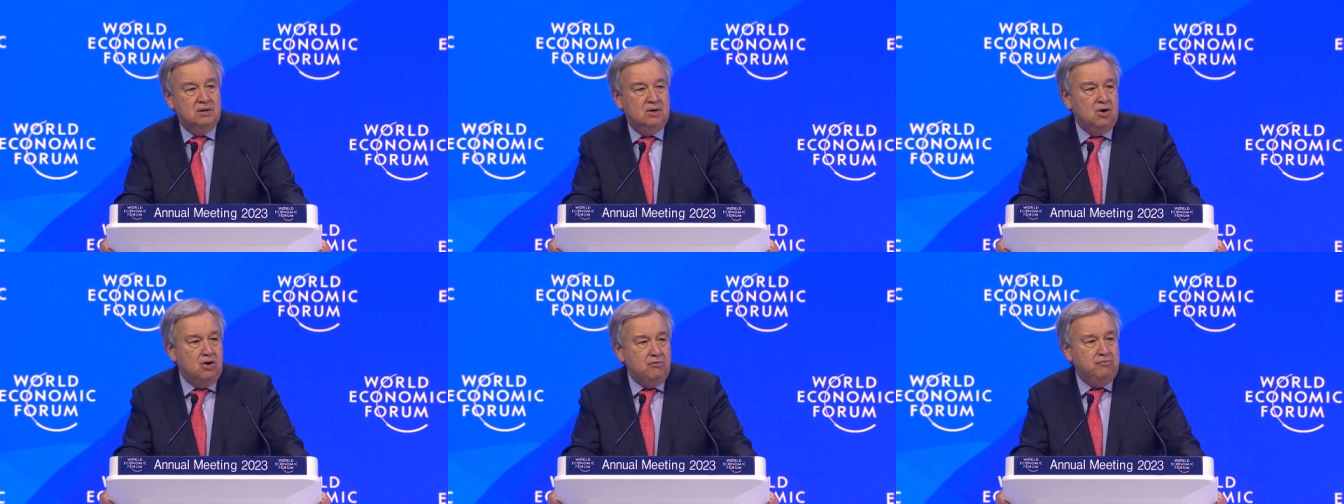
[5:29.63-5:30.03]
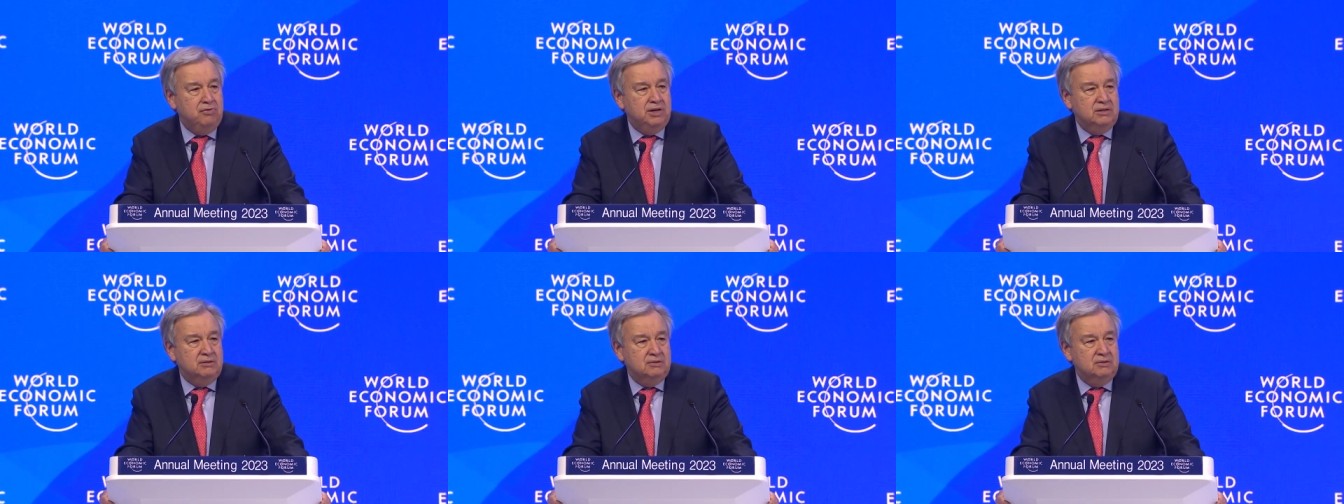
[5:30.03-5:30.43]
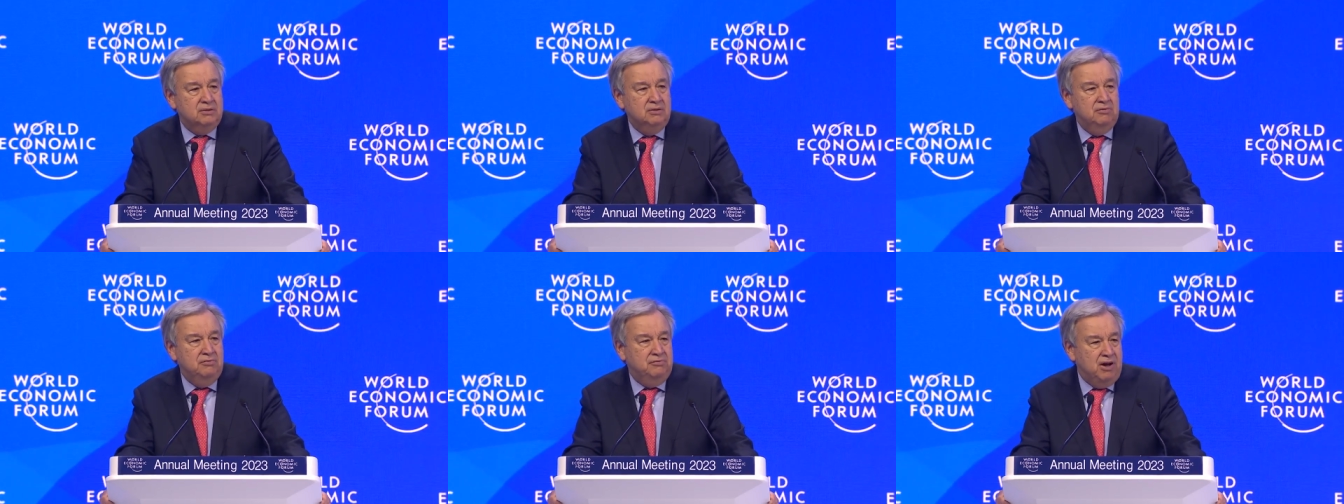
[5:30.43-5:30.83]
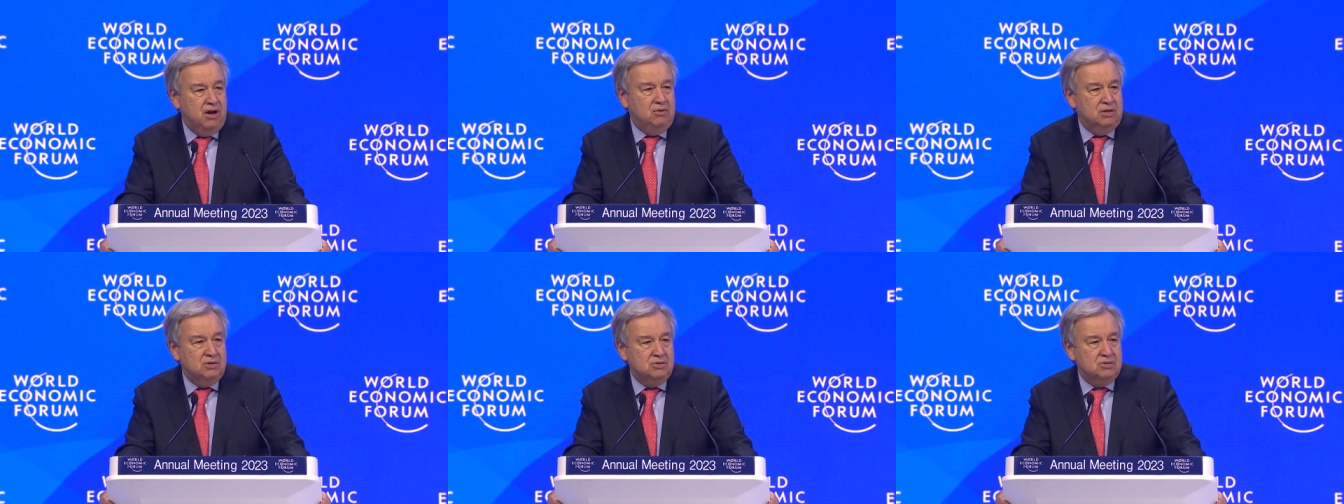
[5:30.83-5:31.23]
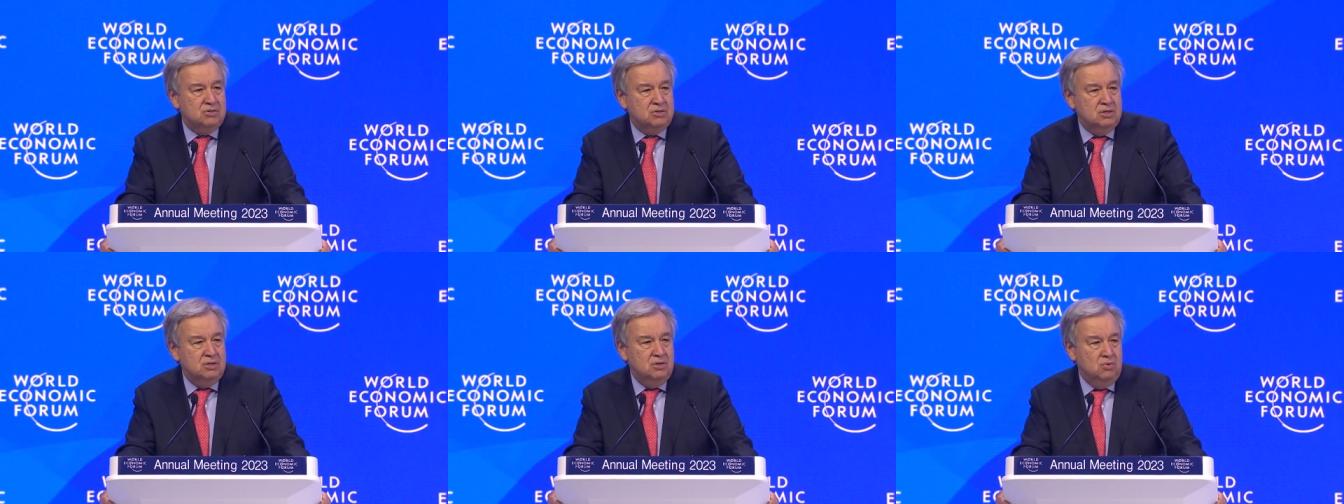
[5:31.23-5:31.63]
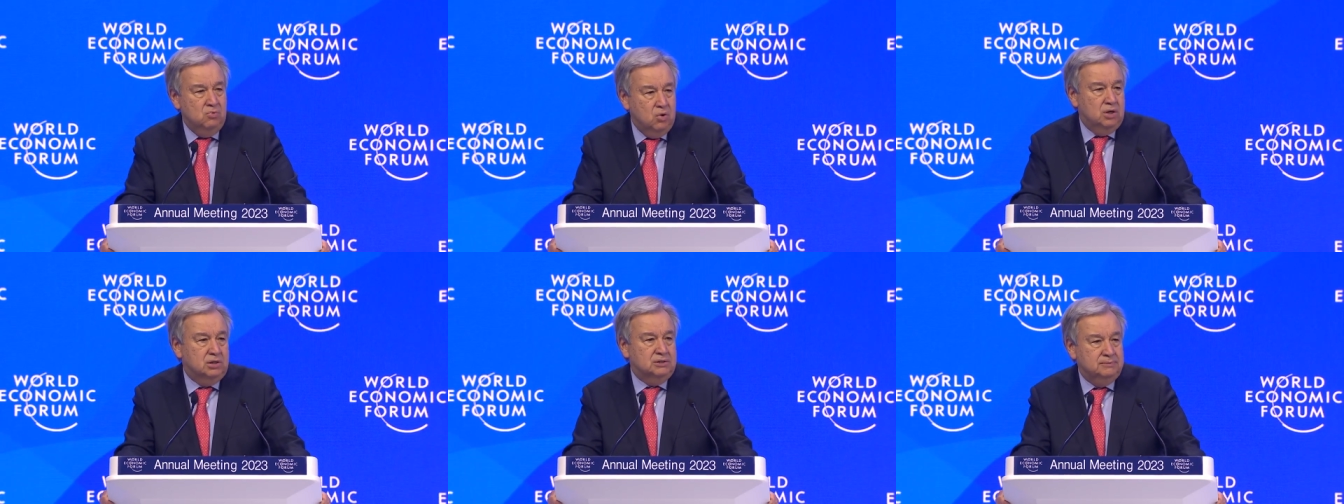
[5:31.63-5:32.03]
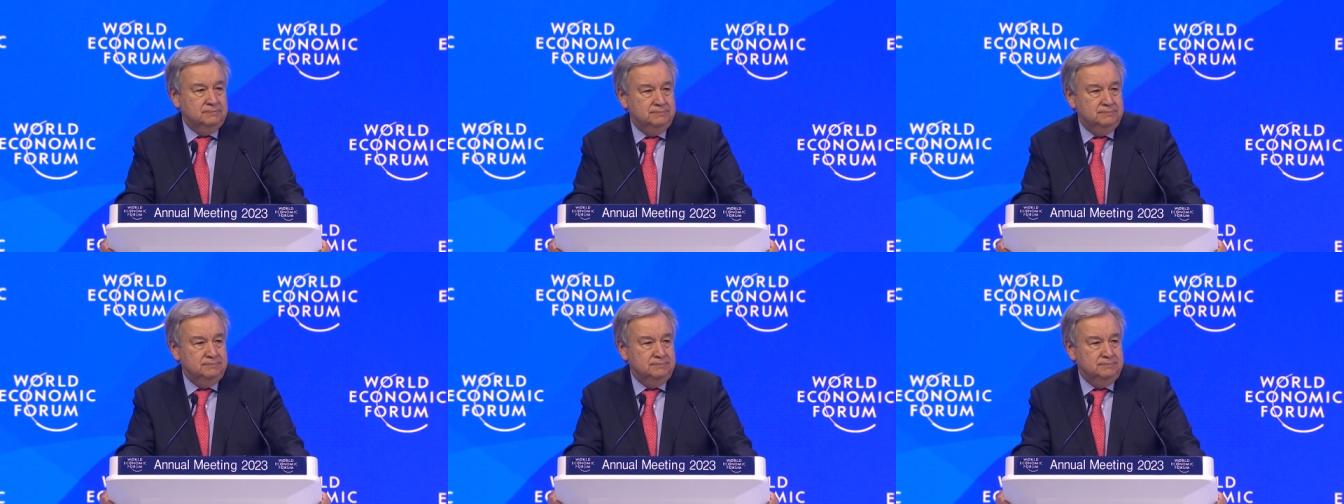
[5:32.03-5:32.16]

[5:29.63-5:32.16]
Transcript: conflict, violence, war,